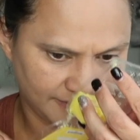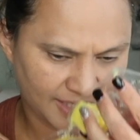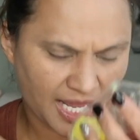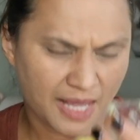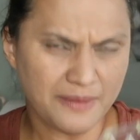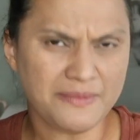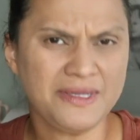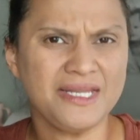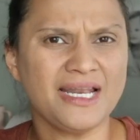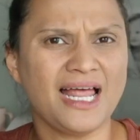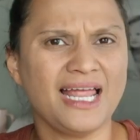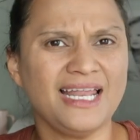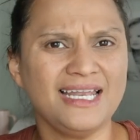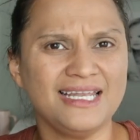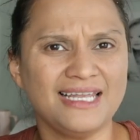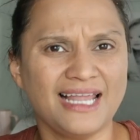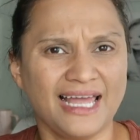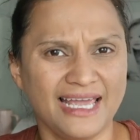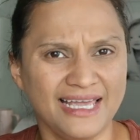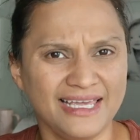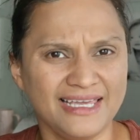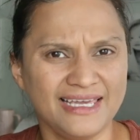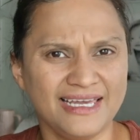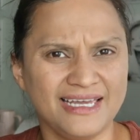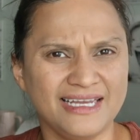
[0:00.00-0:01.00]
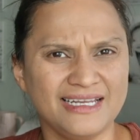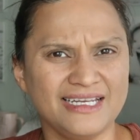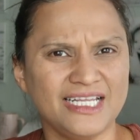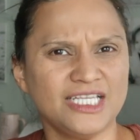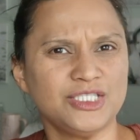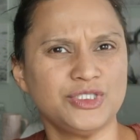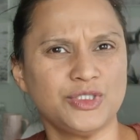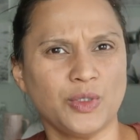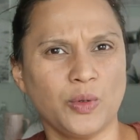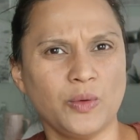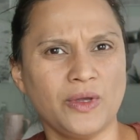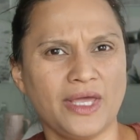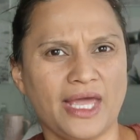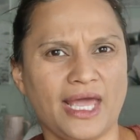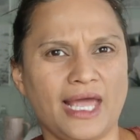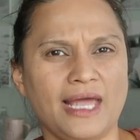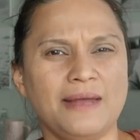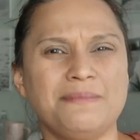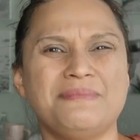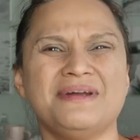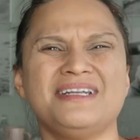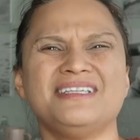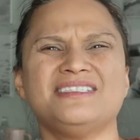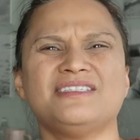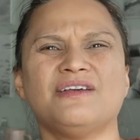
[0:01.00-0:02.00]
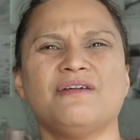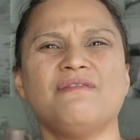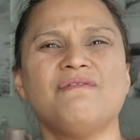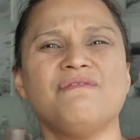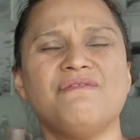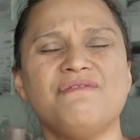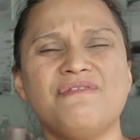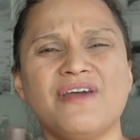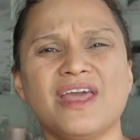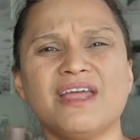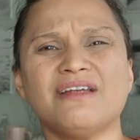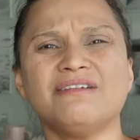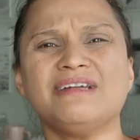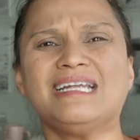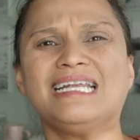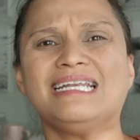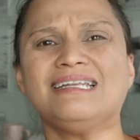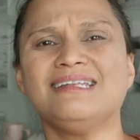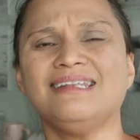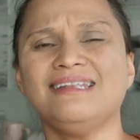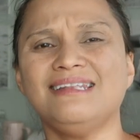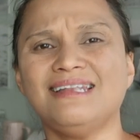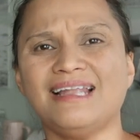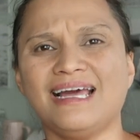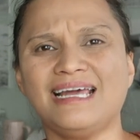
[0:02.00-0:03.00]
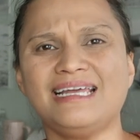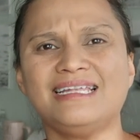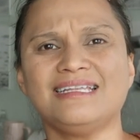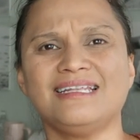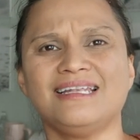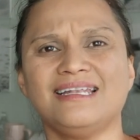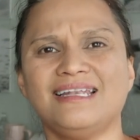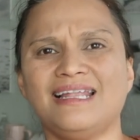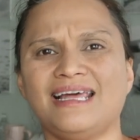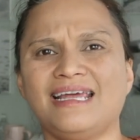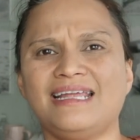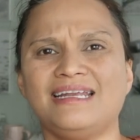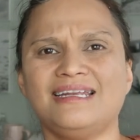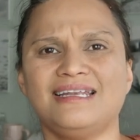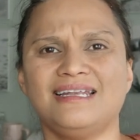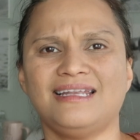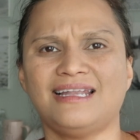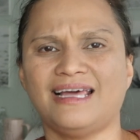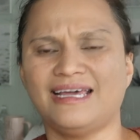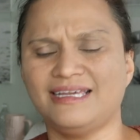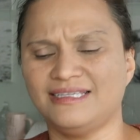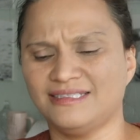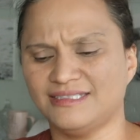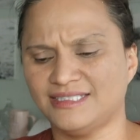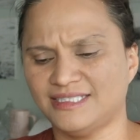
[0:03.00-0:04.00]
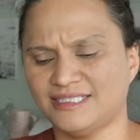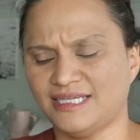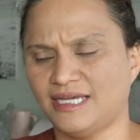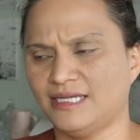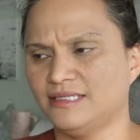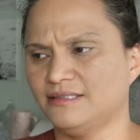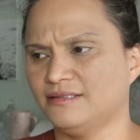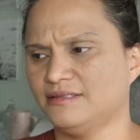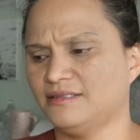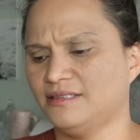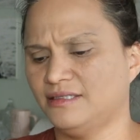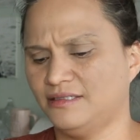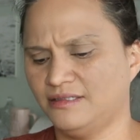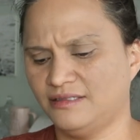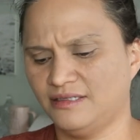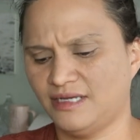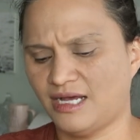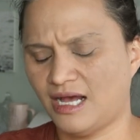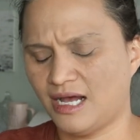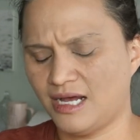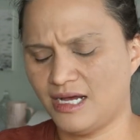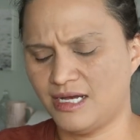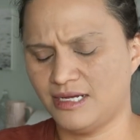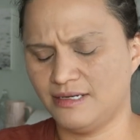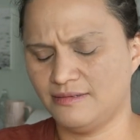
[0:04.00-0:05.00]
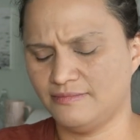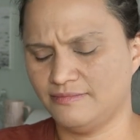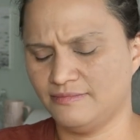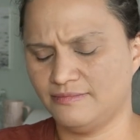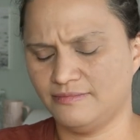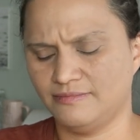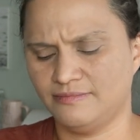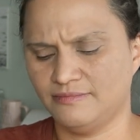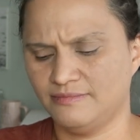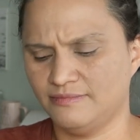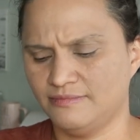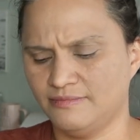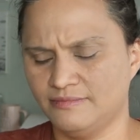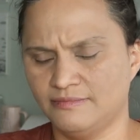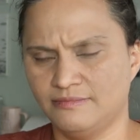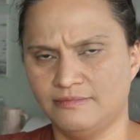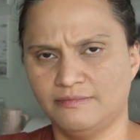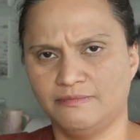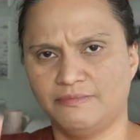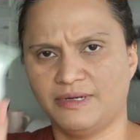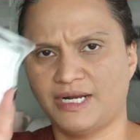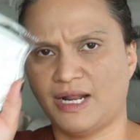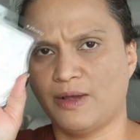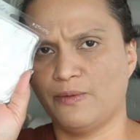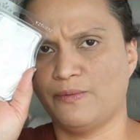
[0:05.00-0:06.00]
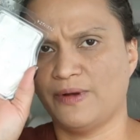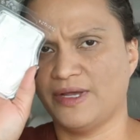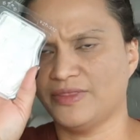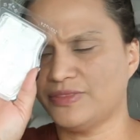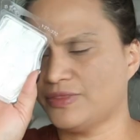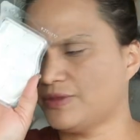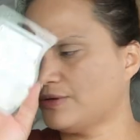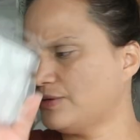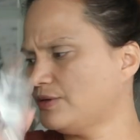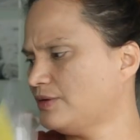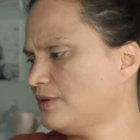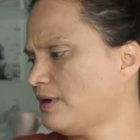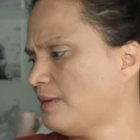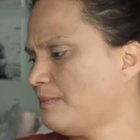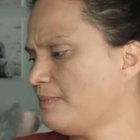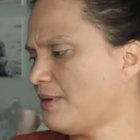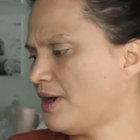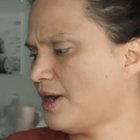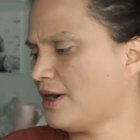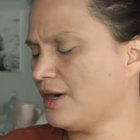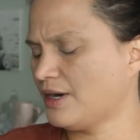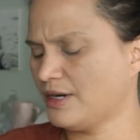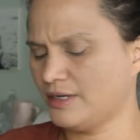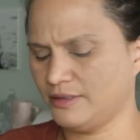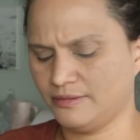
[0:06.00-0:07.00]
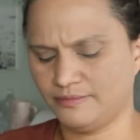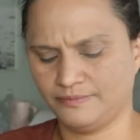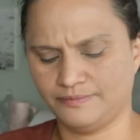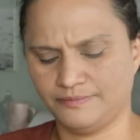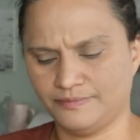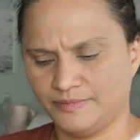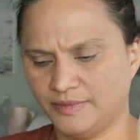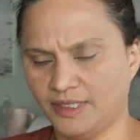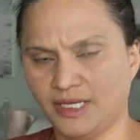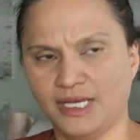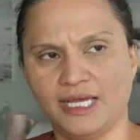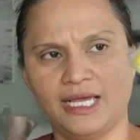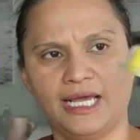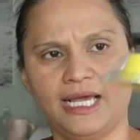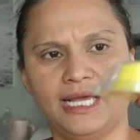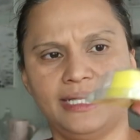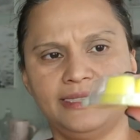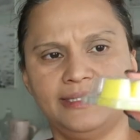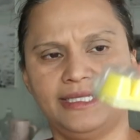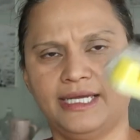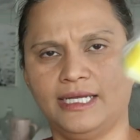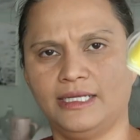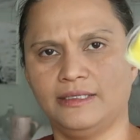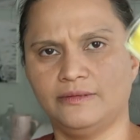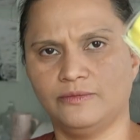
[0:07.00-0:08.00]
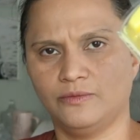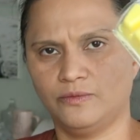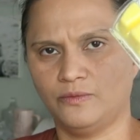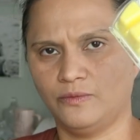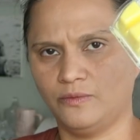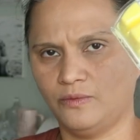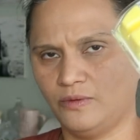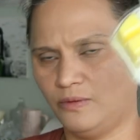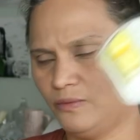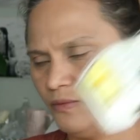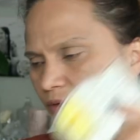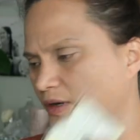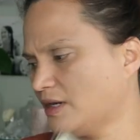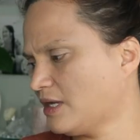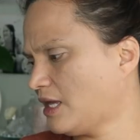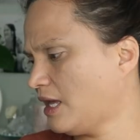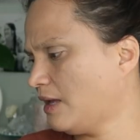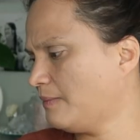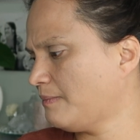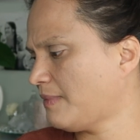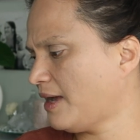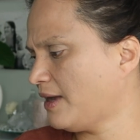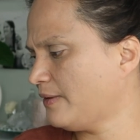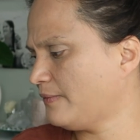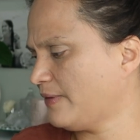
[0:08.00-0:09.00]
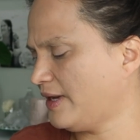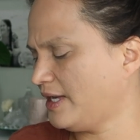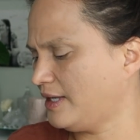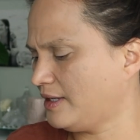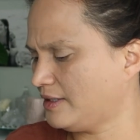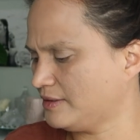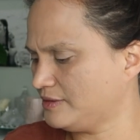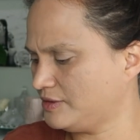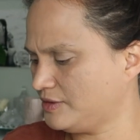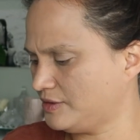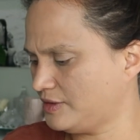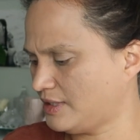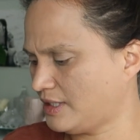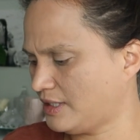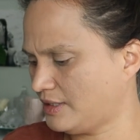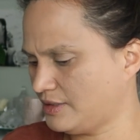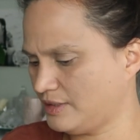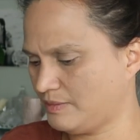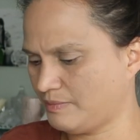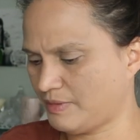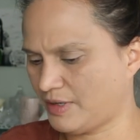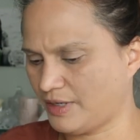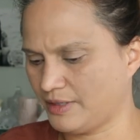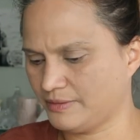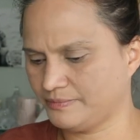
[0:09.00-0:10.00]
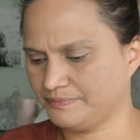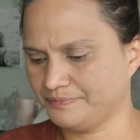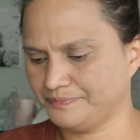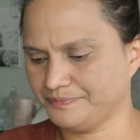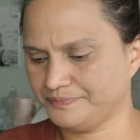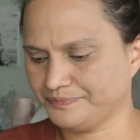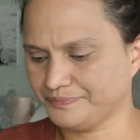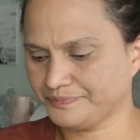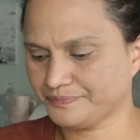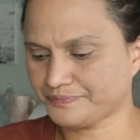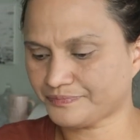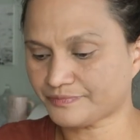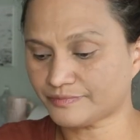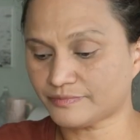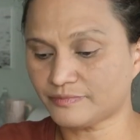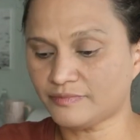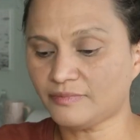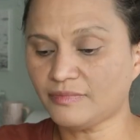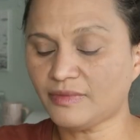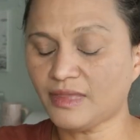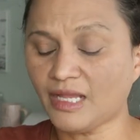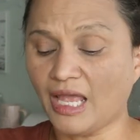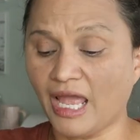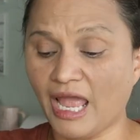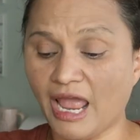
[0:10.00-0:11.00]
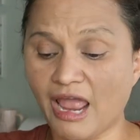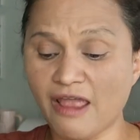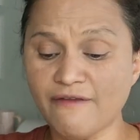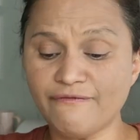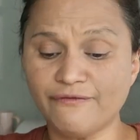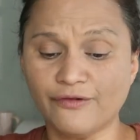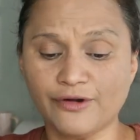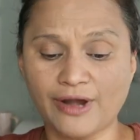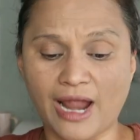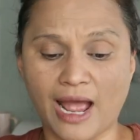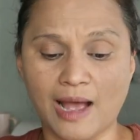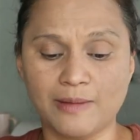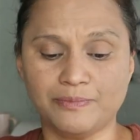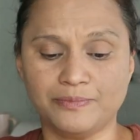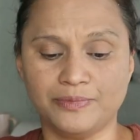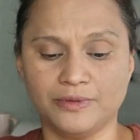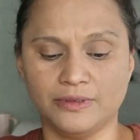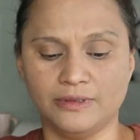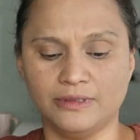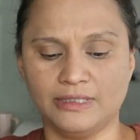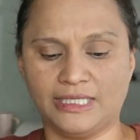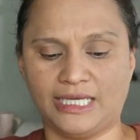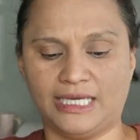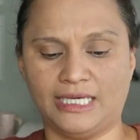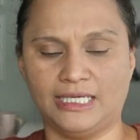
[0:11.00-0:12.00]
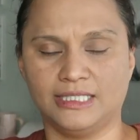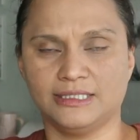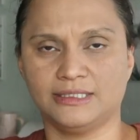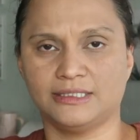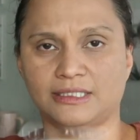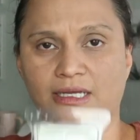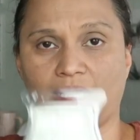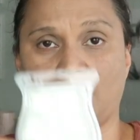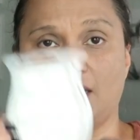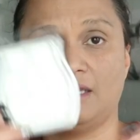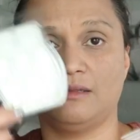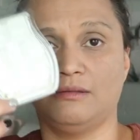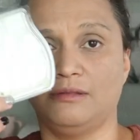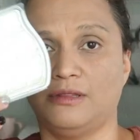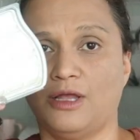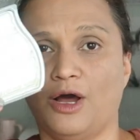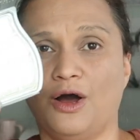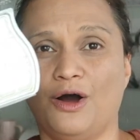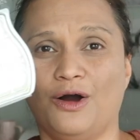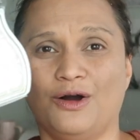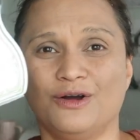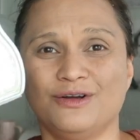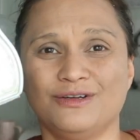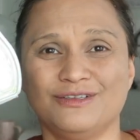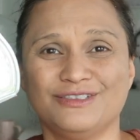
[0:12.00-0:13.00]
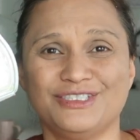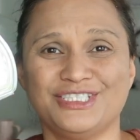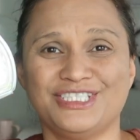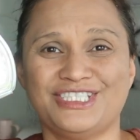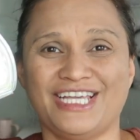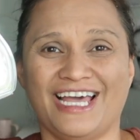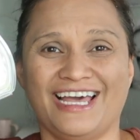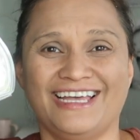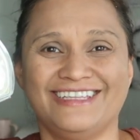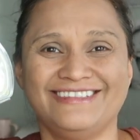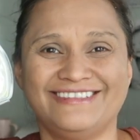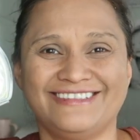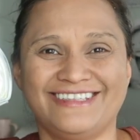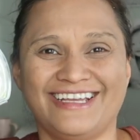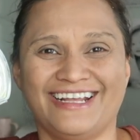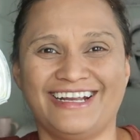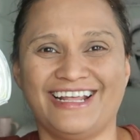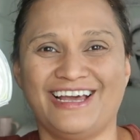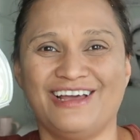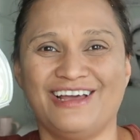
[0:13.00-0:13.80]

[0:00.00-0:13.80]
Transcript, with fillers: I mean, I like it. It's okay, but it's a very light, light, light scent. Um, but I went through a bar and then working my way onto the other bar. A for apple is a long scent that